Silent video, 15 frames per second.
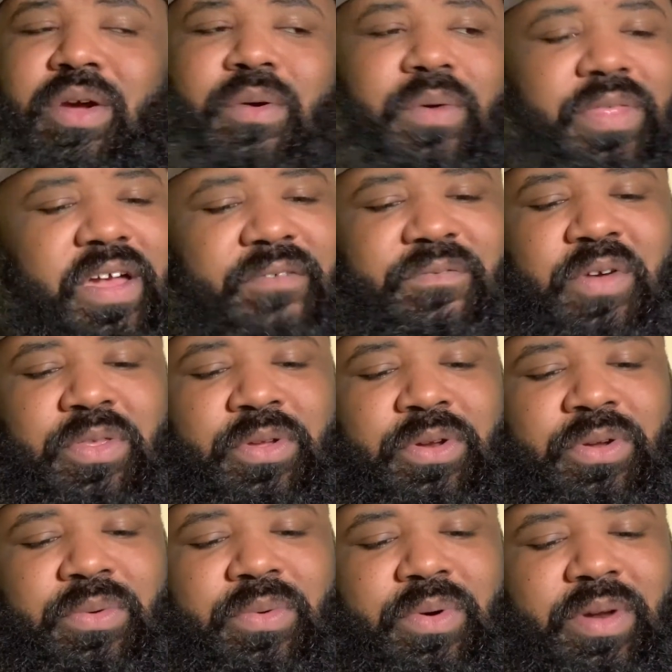Without further
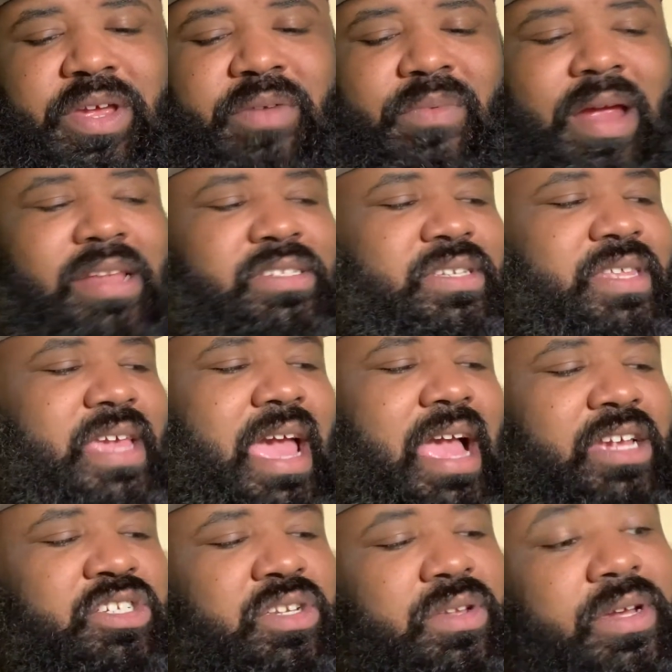ado, we're going to get right into the
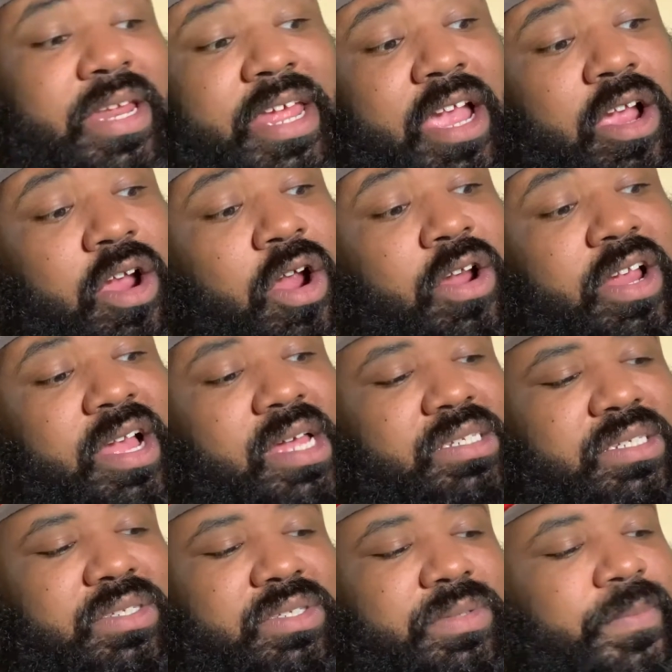action. Looking at Kirk
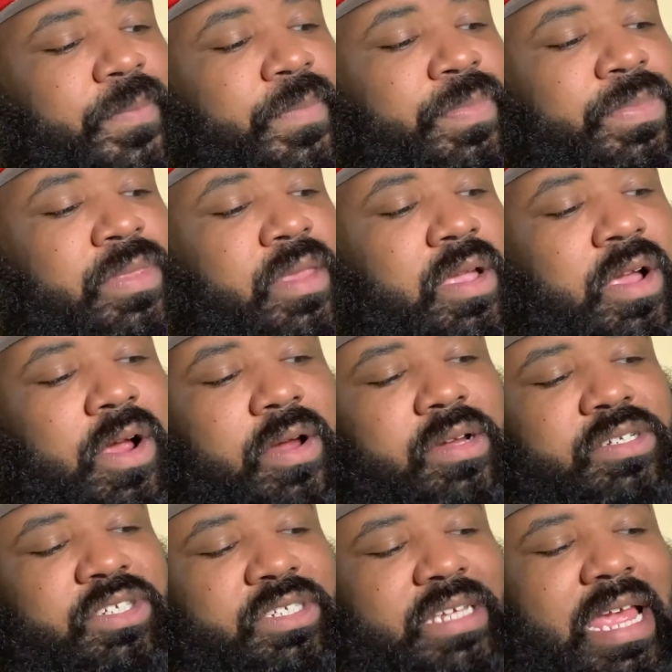Cousins, Kirk
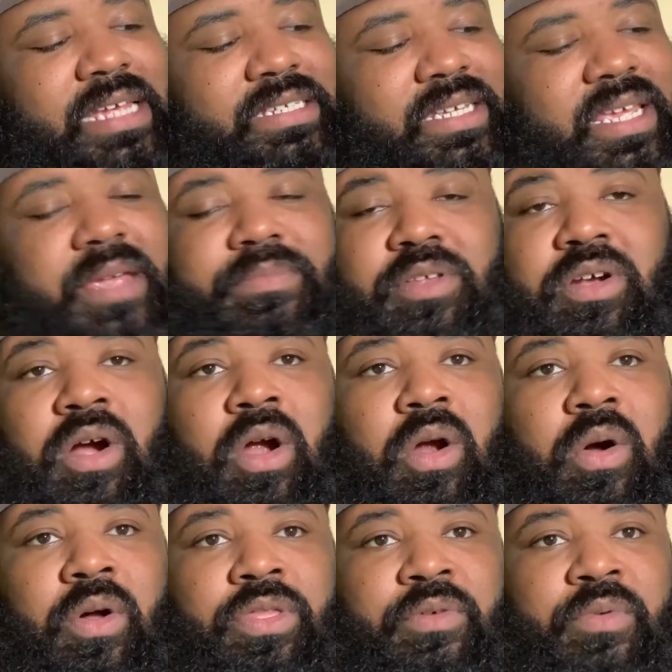just has to keep the car
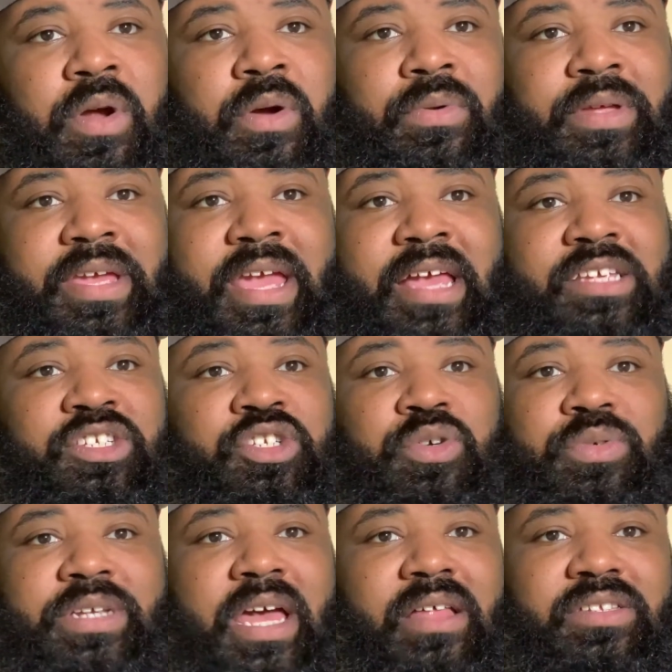on the road. He has
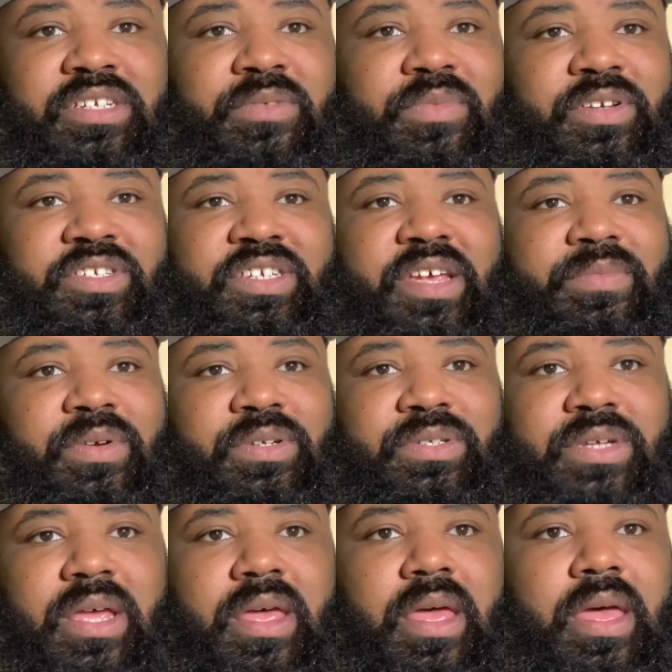two talented receivers,
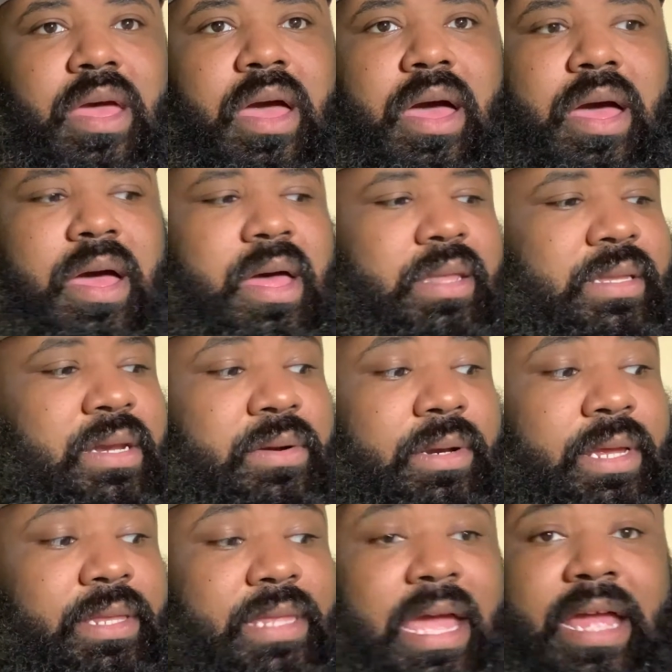
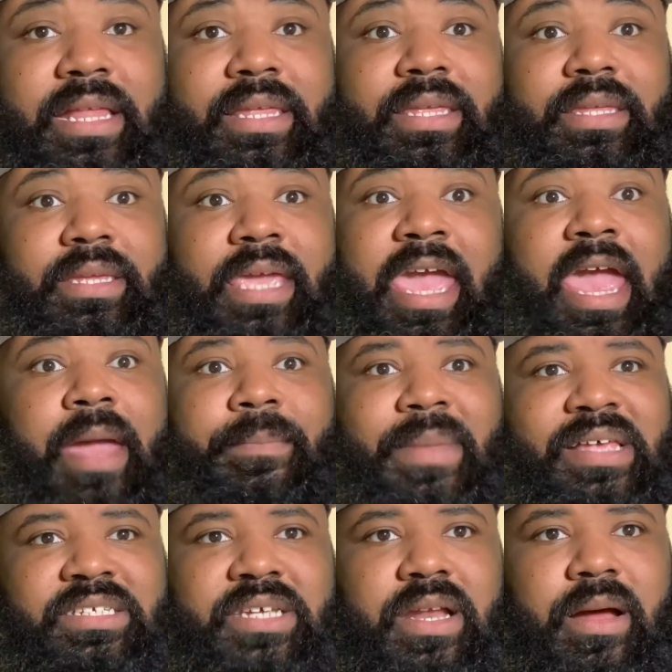literally, that can't
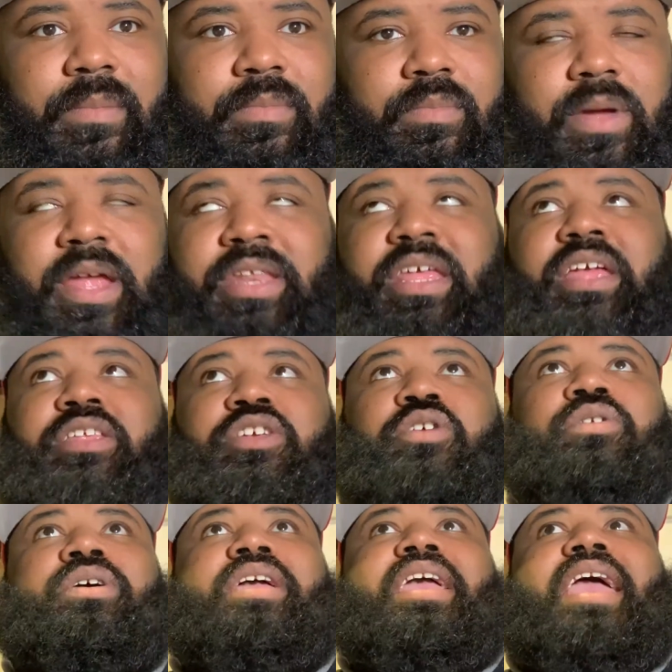mess it up. And then you're
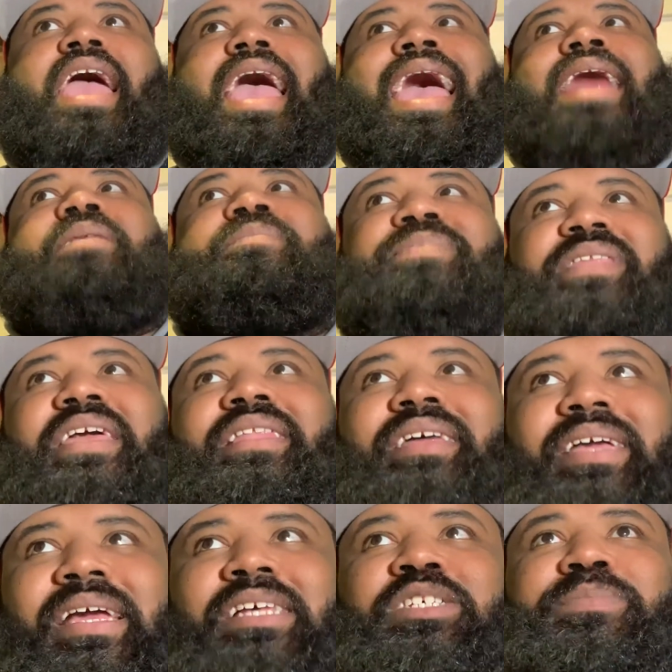looking at Adam
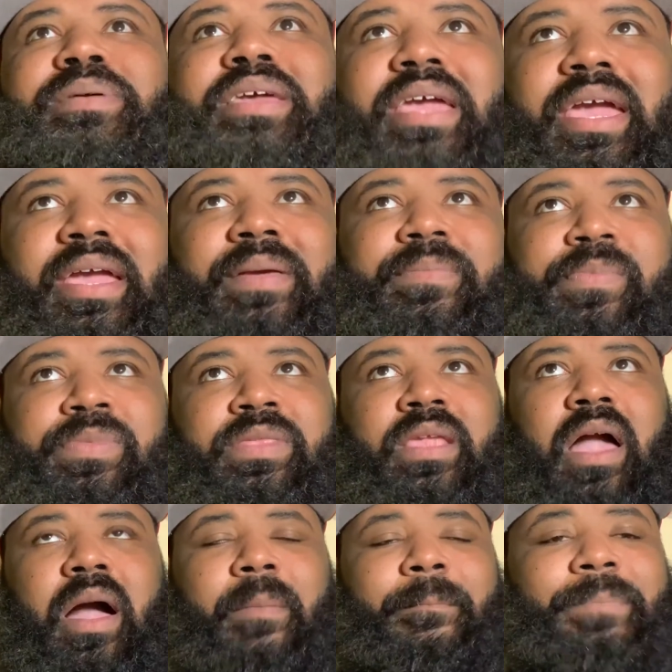Thielen as being
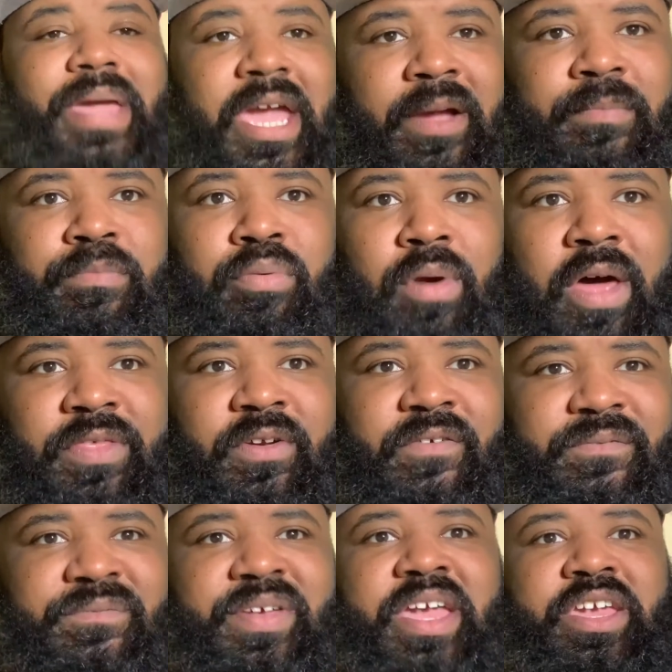a big brother
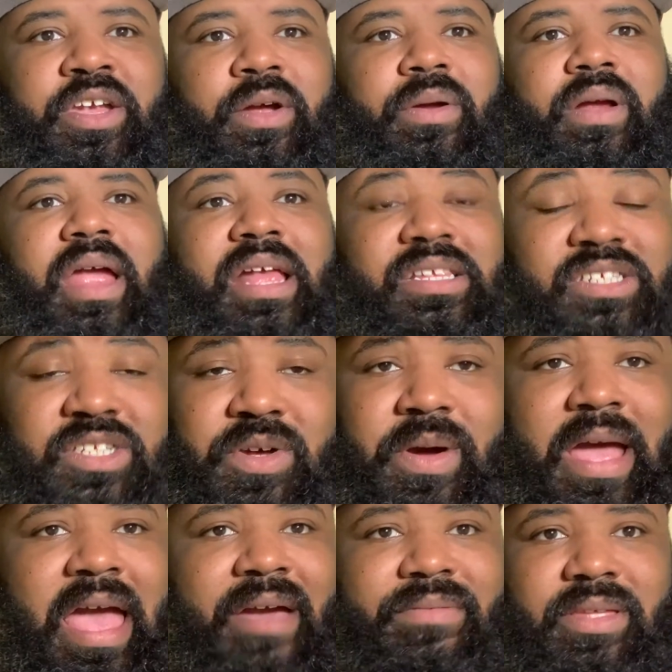figure and still
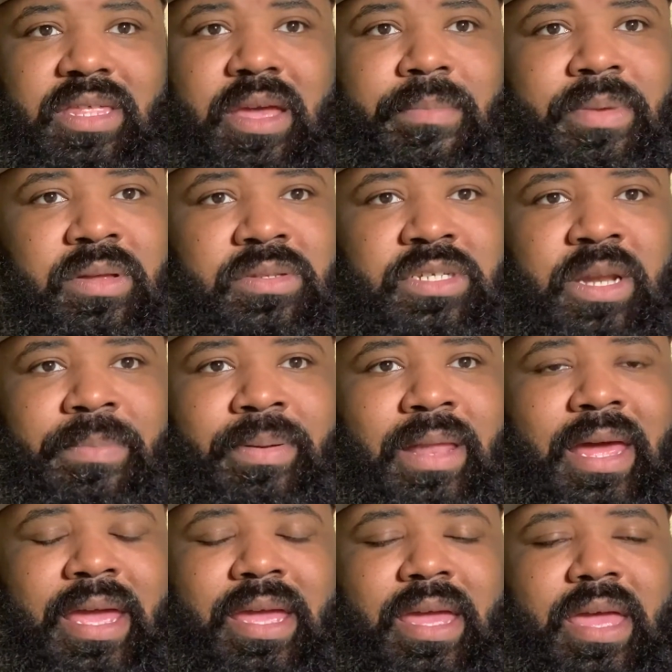having the ability to
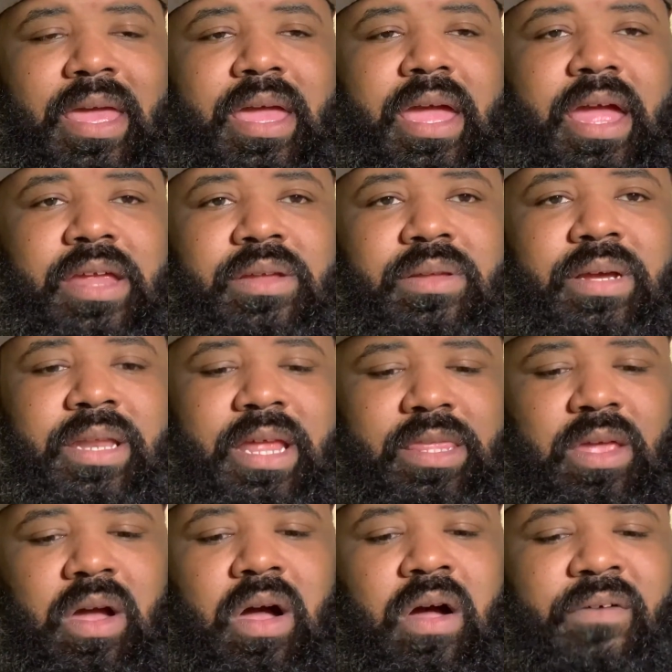play. And you're looking at
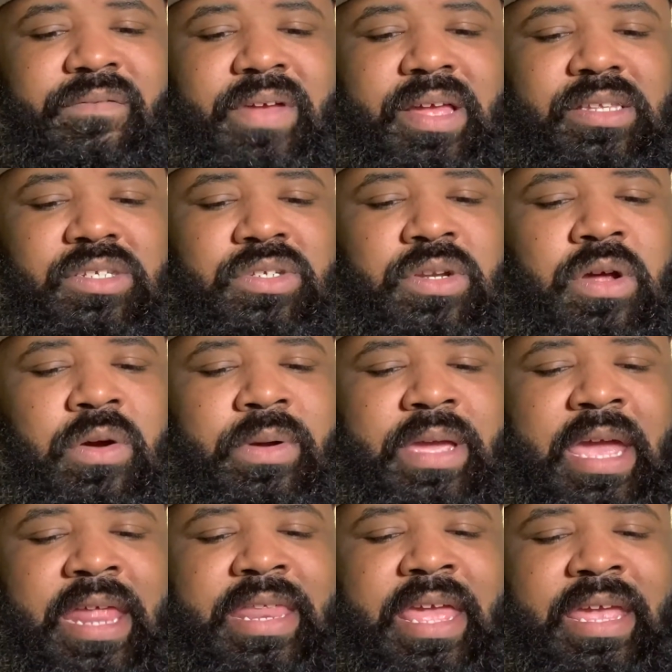the offense, you know,
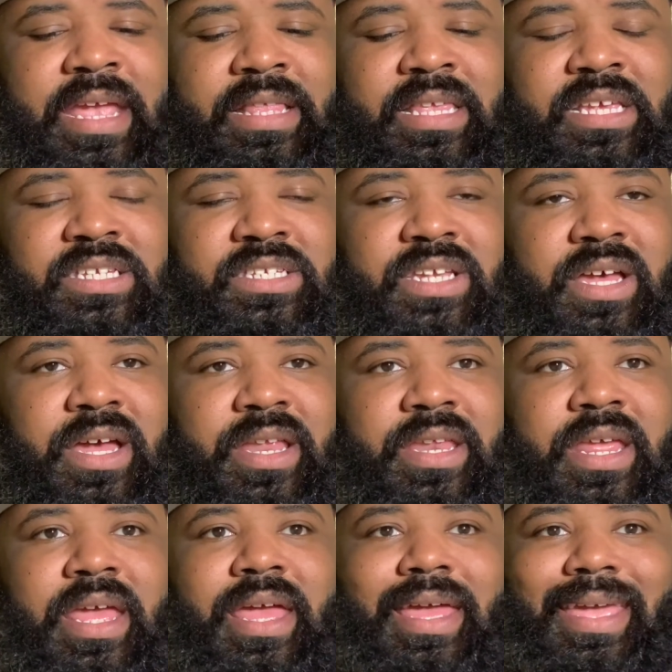can they get this done?
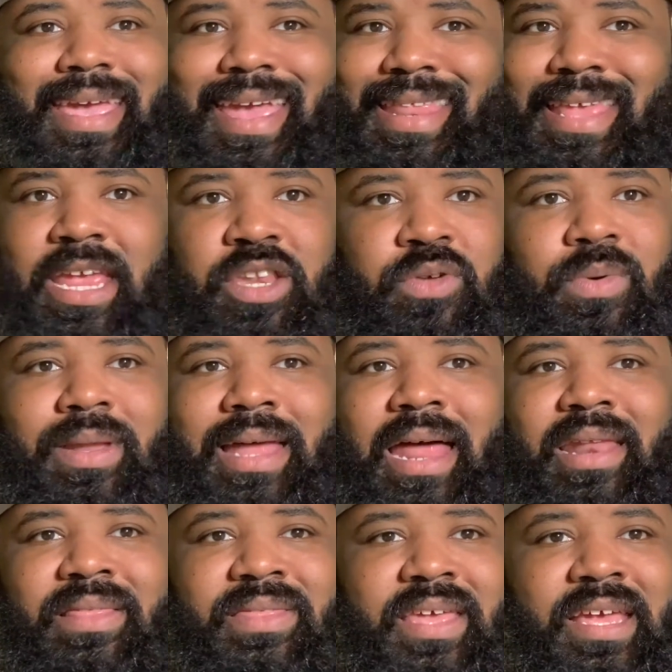Can they do a lot
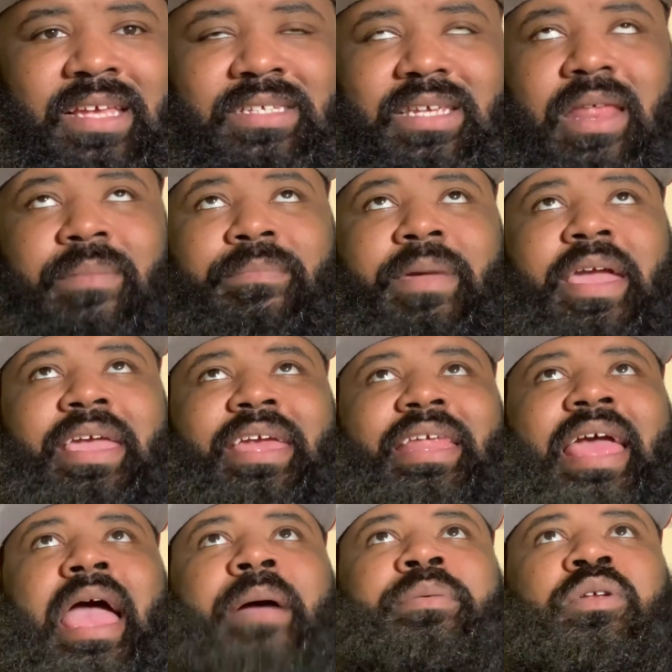of things and make it
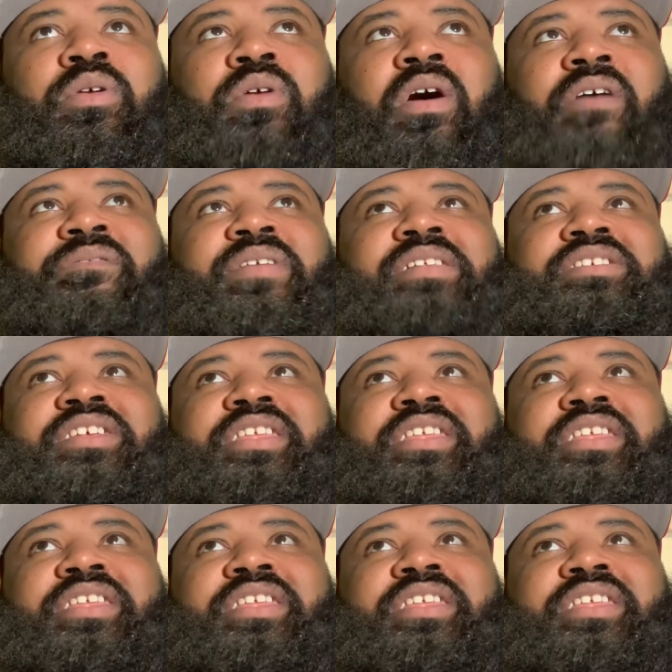happen on offense?